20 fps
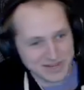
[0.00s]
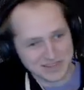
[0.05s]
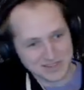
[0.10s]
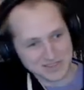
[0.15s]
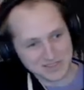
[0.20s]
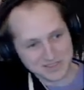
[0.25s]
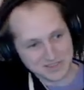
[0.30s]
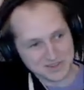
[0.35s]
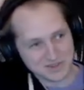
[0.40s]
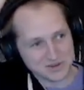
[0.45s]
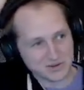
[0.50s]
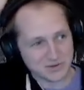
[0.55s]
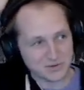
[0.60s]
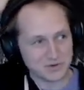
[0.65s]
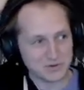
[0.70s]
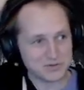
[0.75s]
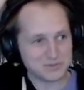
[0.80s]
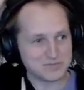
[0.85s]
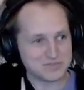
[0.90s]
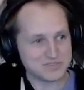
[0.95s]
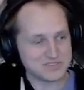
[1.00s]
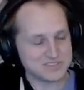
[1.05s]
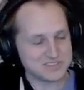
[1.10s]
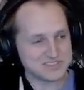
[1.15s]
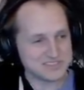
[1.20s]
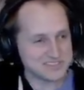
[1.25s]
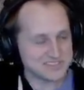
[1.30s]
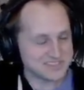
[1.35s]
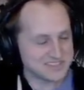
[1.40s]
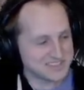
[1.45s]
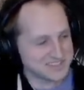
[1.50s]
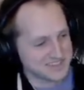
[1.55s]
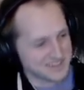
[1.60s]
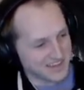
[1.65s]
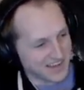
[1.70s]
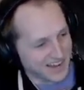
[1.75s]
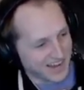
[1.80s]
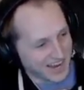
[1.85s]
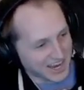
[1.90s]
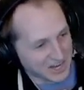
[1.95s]
the orbs.
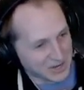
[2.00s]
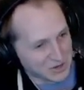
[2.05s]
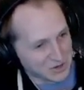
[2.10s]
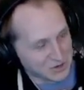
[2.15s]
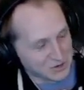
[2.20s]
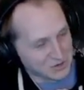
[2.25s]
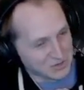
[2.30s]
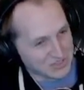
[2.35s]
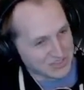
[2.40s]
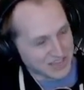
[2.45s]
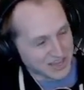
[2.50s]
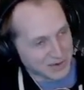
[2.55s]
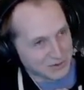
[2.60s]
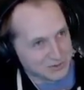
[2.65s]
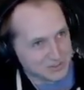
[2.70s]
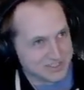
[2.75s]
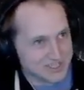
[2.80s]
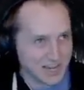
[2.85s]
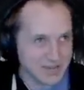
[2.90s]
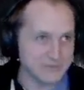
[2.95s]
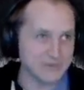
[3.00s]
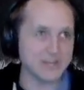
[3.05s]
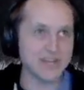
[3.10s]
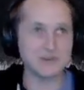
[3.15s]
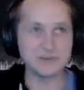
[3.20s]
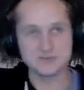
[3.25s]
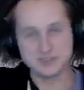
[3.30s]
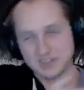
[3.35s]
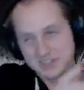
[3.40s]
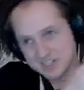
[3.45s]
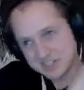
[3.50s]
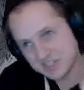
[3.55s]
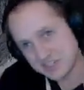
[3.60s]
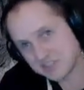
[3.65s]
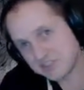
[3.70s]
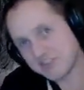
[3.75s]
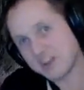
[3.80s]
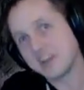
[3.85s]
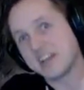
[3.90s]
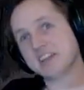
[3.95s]
I knew that was coming. I was gonna
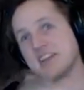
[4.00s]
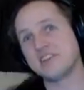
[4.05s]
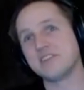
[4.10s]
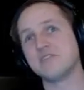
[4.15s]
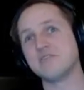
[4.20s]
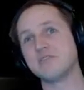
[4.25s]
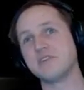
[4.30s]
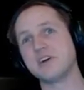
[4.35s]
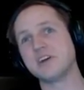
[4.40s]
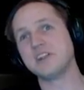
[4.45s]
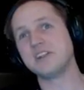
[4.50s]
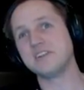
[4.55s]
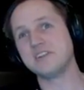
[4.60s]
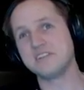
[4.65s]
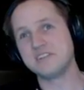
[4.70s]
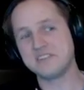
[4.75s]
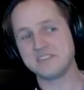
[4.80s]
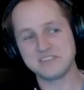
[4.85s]
try and run